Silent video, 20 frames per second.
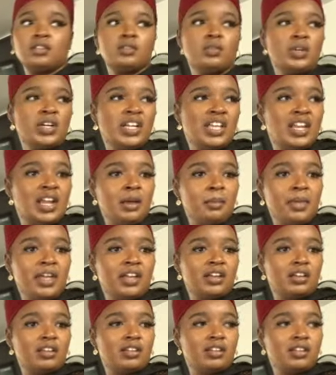What can I
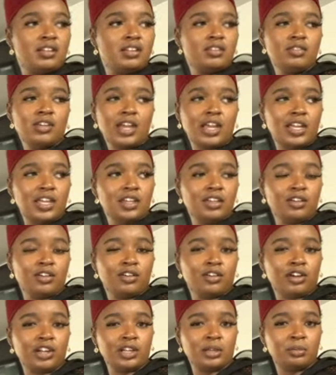make? You can't eat no
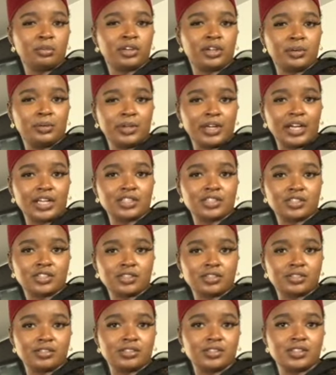garlic bread with nachos.
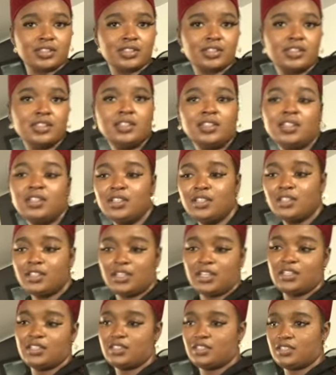
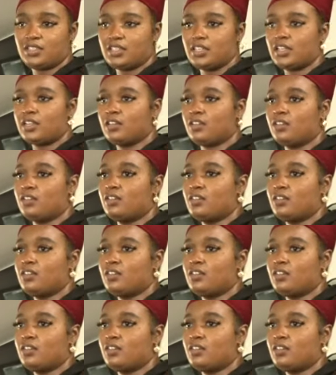That's just ghetto.